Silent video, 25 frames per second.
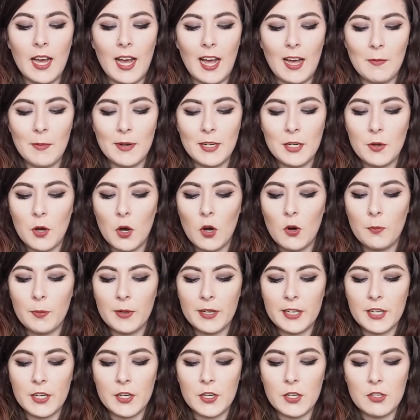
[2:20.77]
And when you open
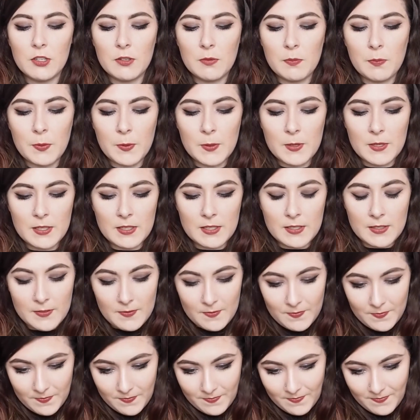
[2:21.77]
it up,
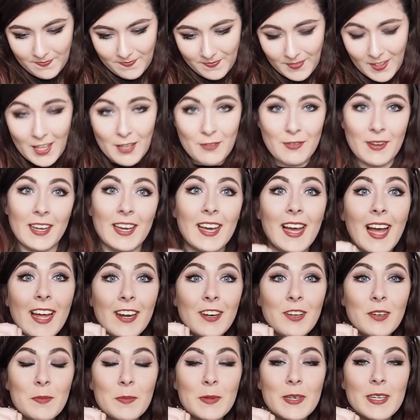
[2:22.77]
if I
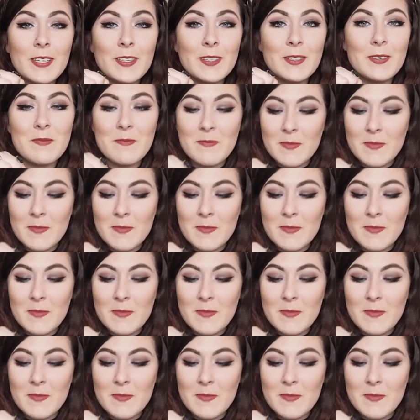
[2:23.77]
can open it up,